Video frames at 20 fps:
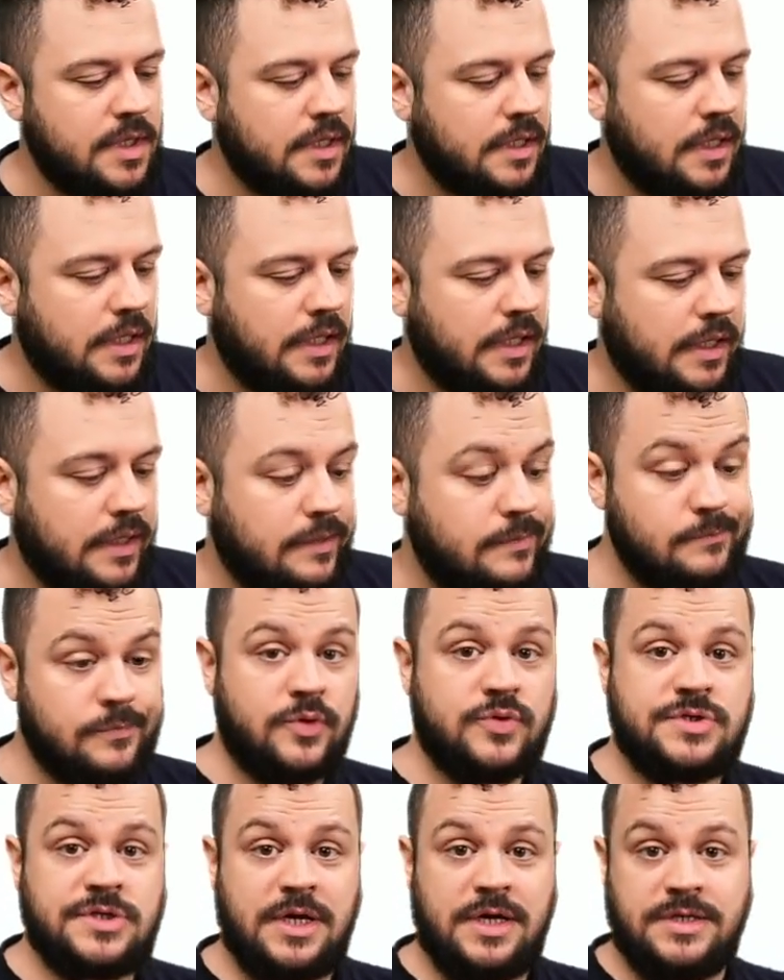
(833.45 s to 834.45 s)
In
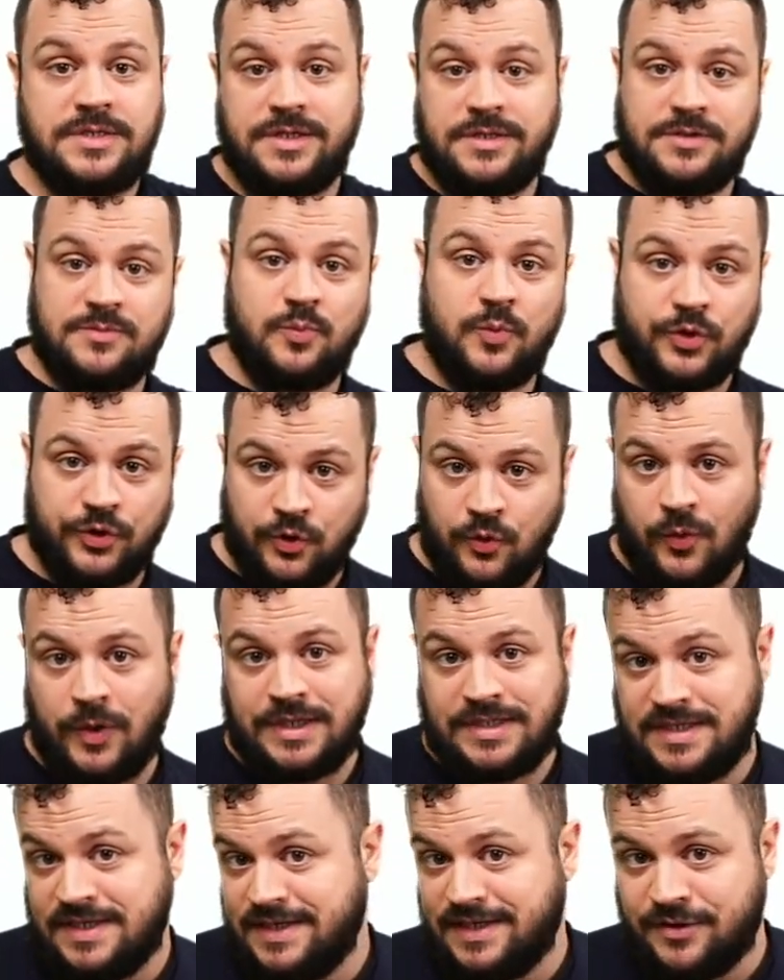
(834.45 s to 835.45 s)
most cases, we're going
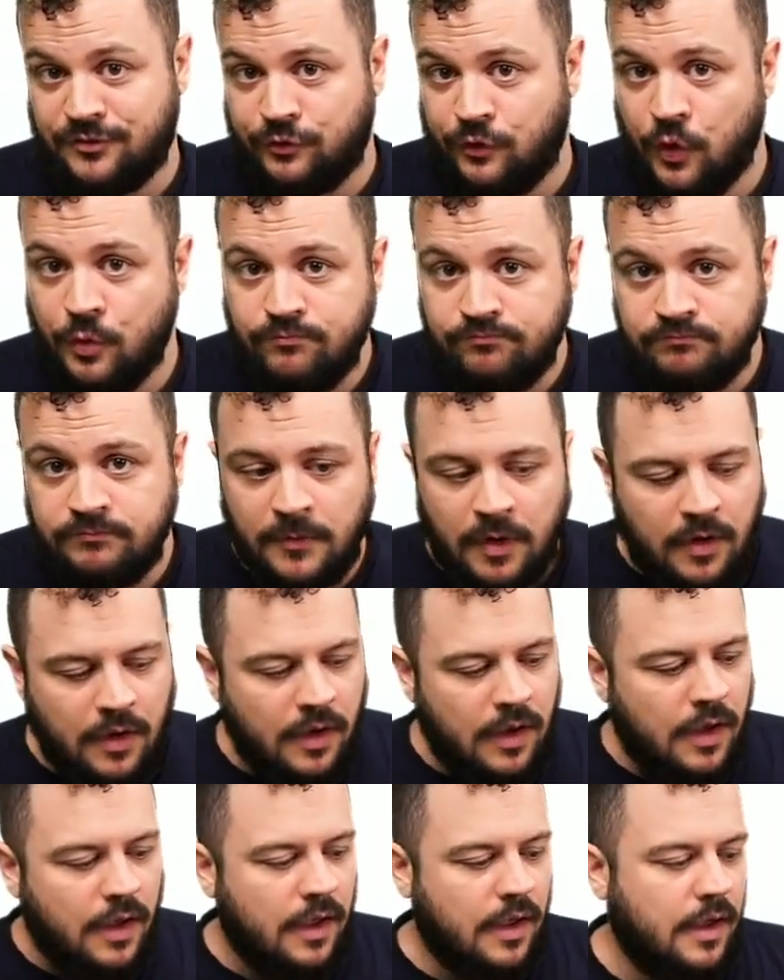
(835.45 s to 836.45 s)
to need a room
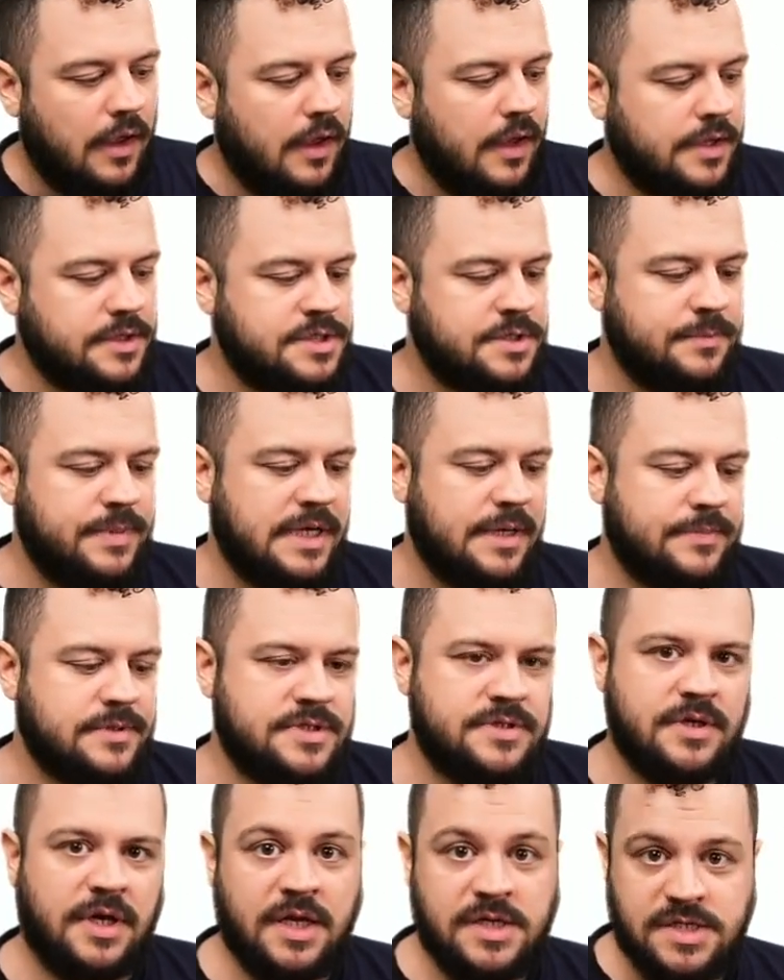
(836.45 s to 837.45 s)
to be able
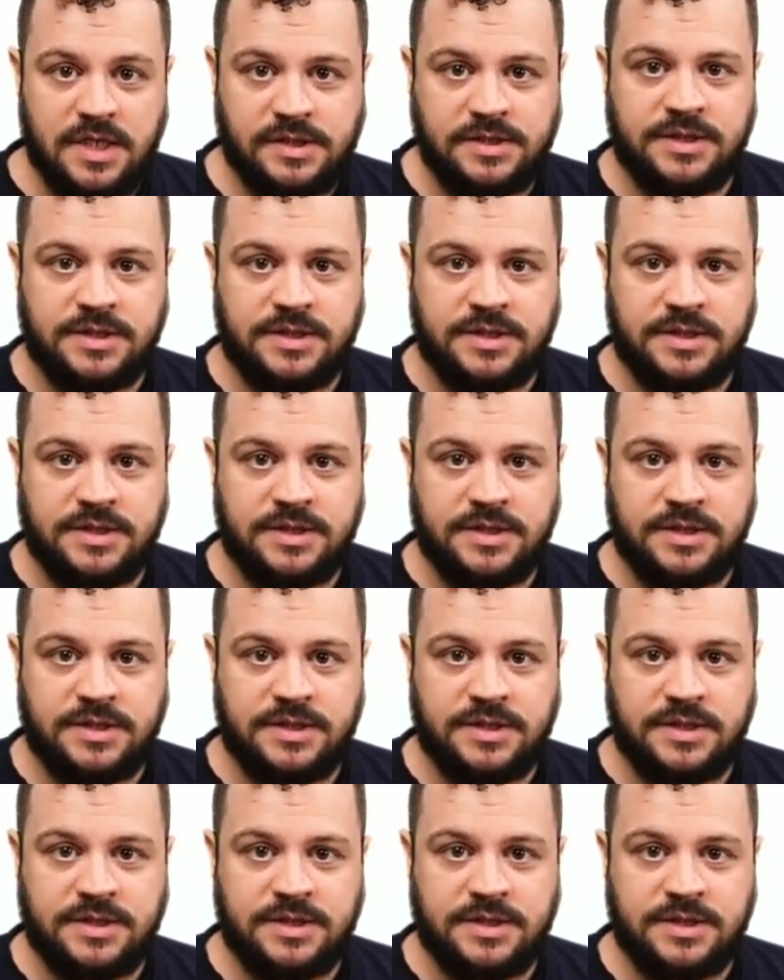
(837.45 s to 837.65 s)
to conduct this